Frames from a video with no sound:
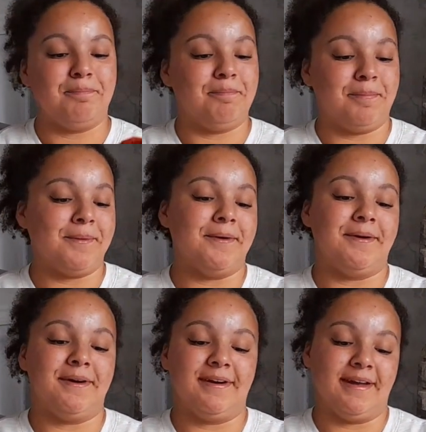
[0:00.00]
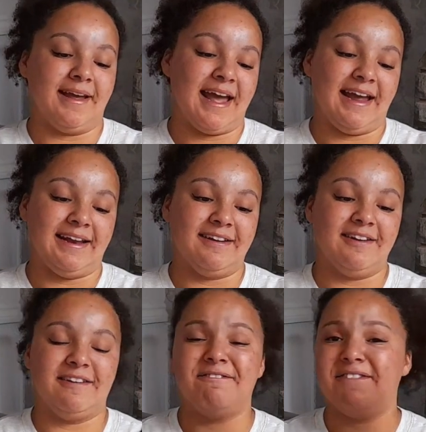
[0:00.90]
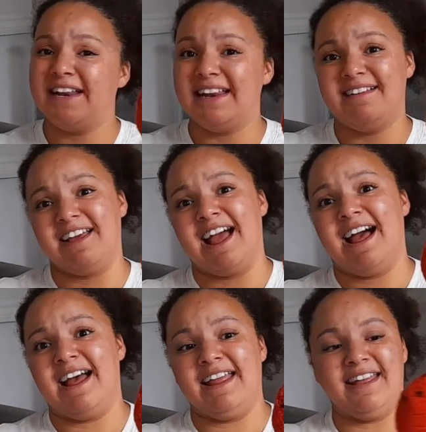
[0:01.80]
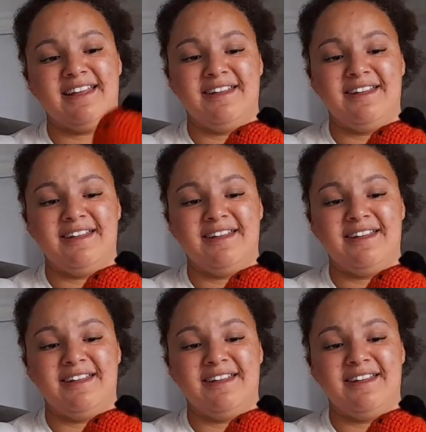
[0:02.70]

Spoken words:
But again, a funny little guy.